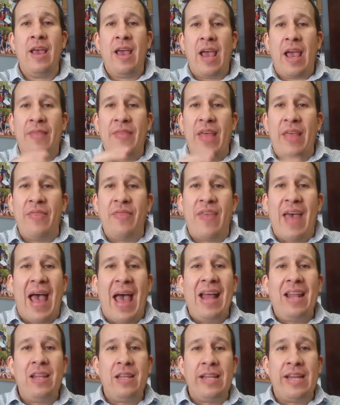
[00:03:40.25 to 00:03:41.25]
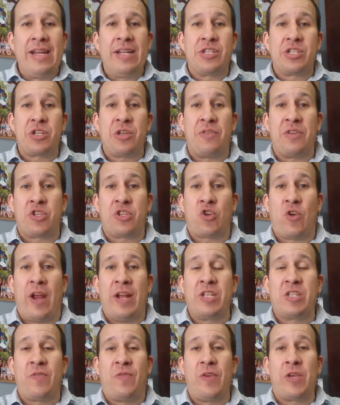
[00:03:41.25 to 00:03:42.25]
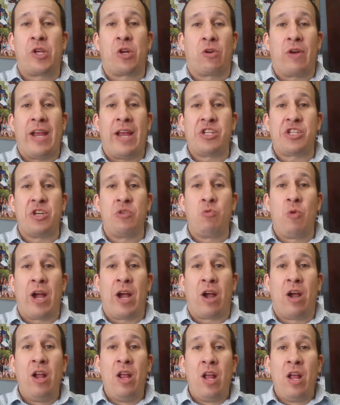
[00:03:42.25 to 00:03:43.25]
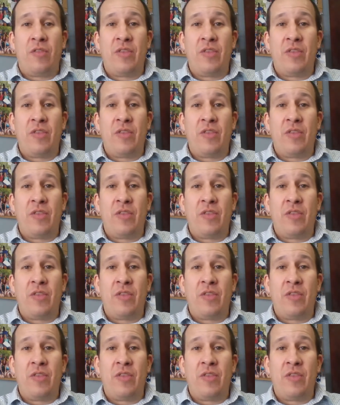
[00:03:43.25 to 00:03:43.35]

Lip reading: and then that leads to the Transfiguration where